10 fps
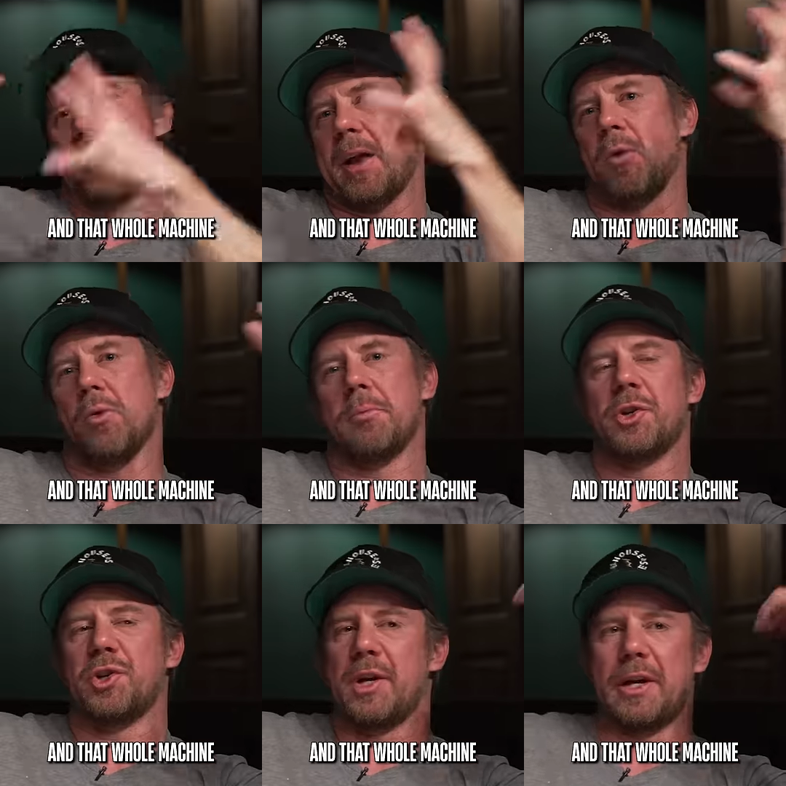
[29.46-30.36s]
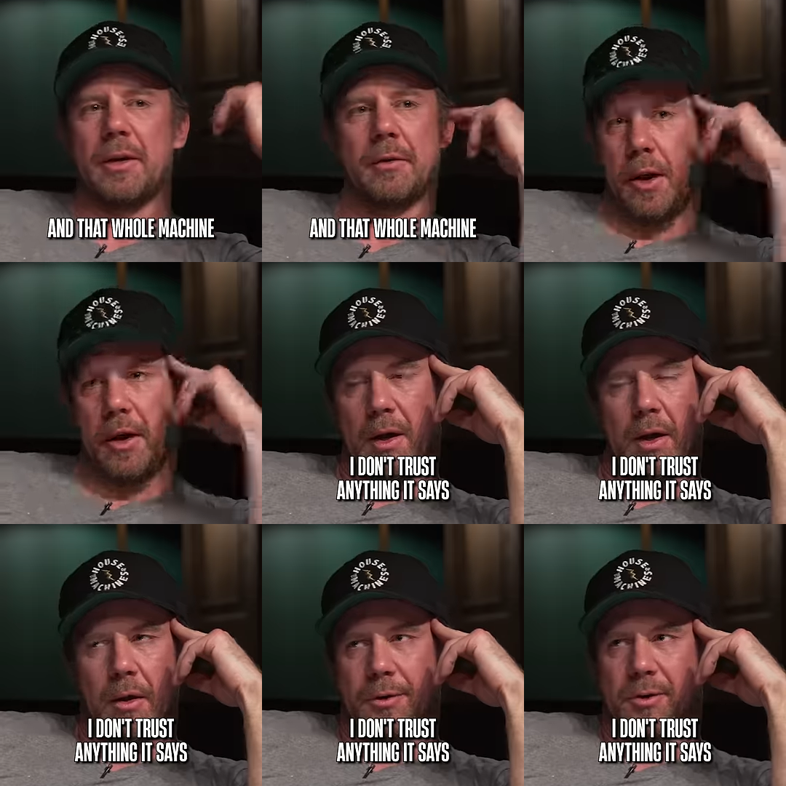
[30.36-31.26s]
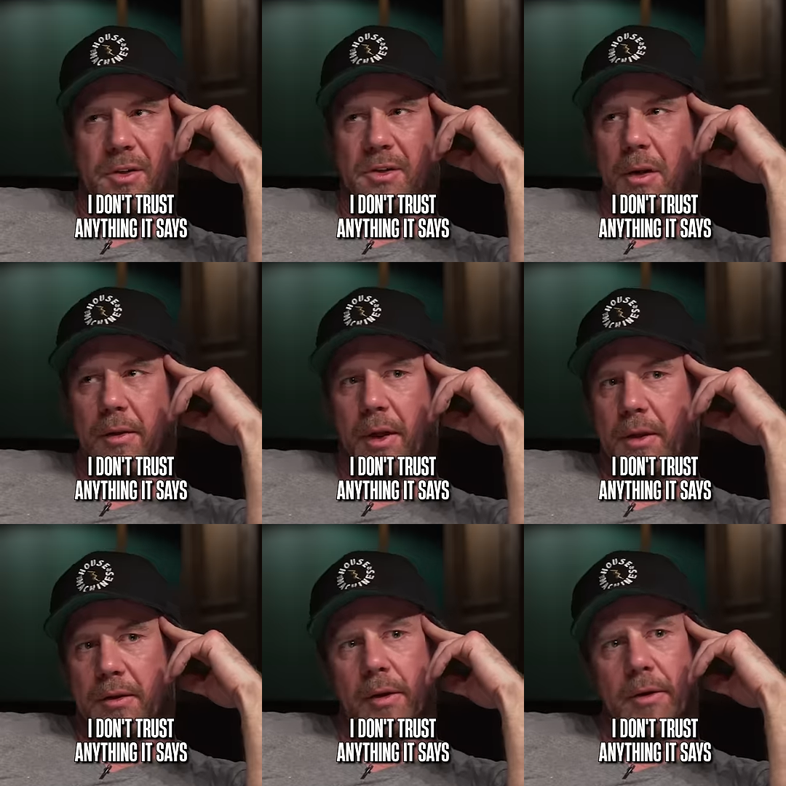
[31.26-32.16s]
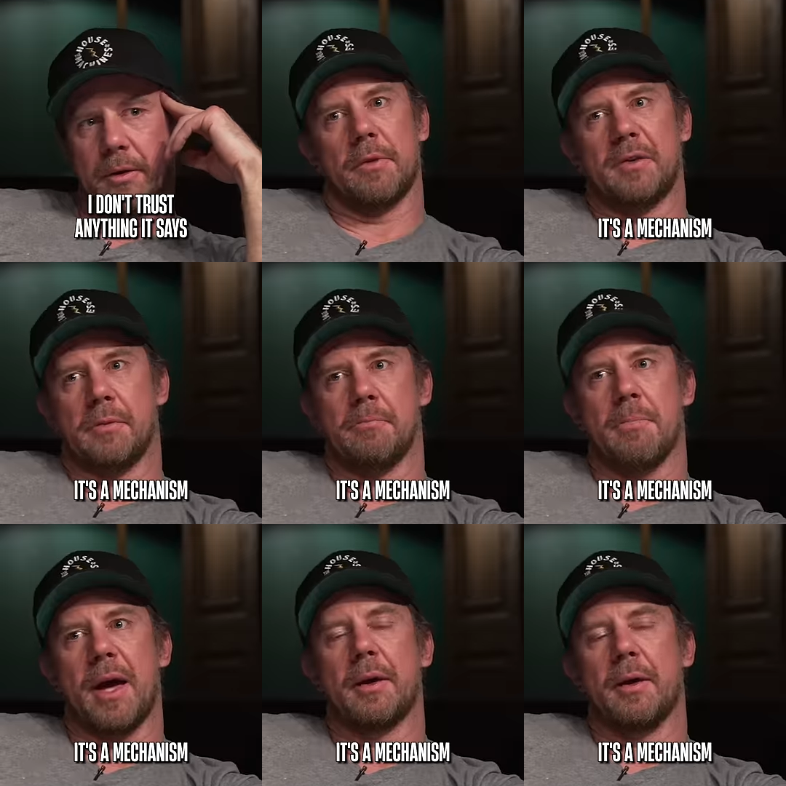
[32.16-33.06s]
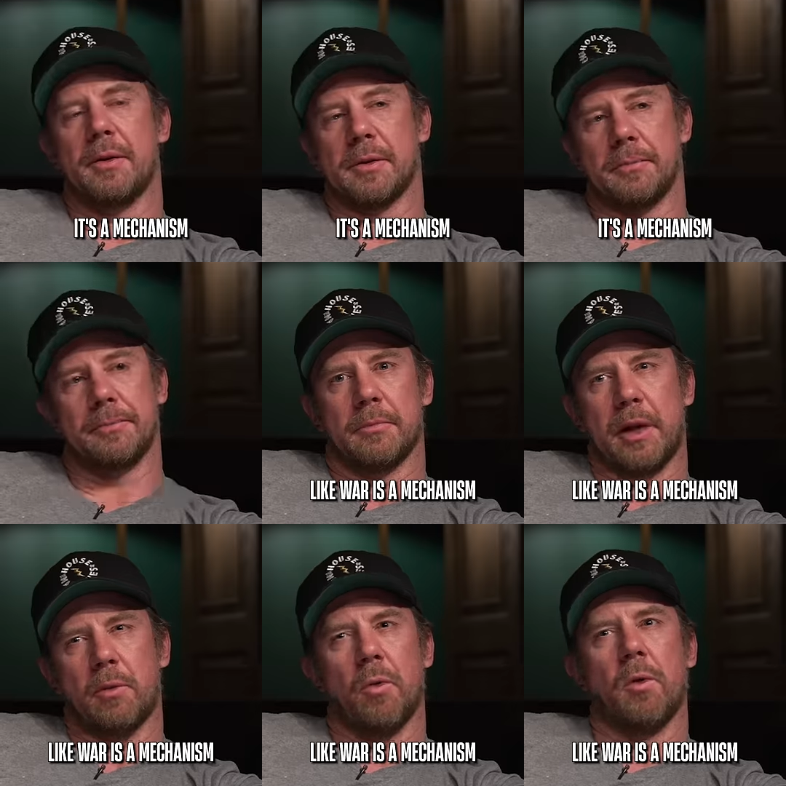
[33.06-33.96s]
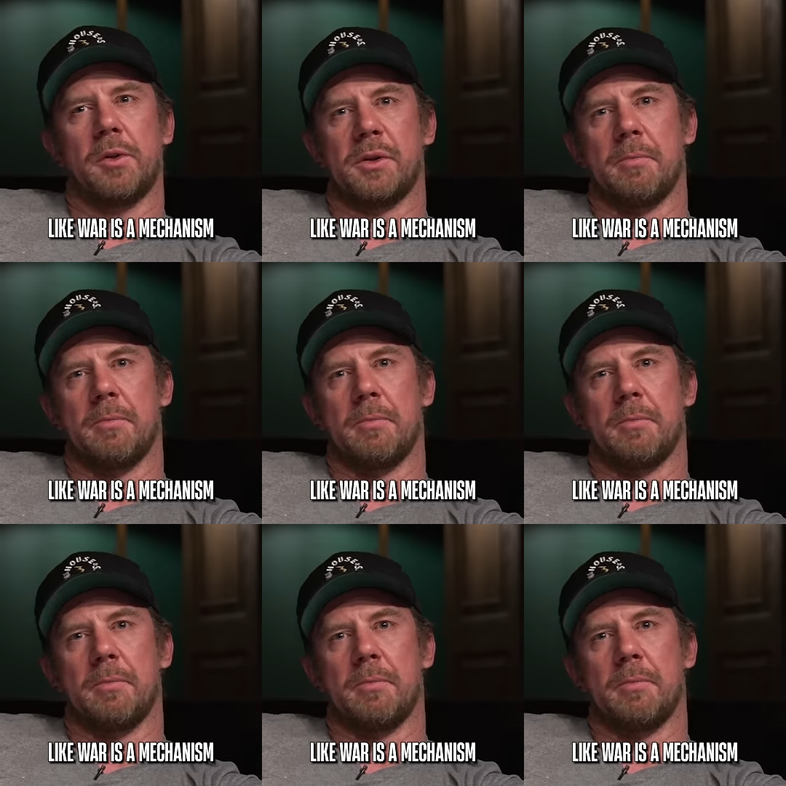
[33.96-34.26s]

that whole machine. I don't trust anything it says. It's a mechanism. Like war is a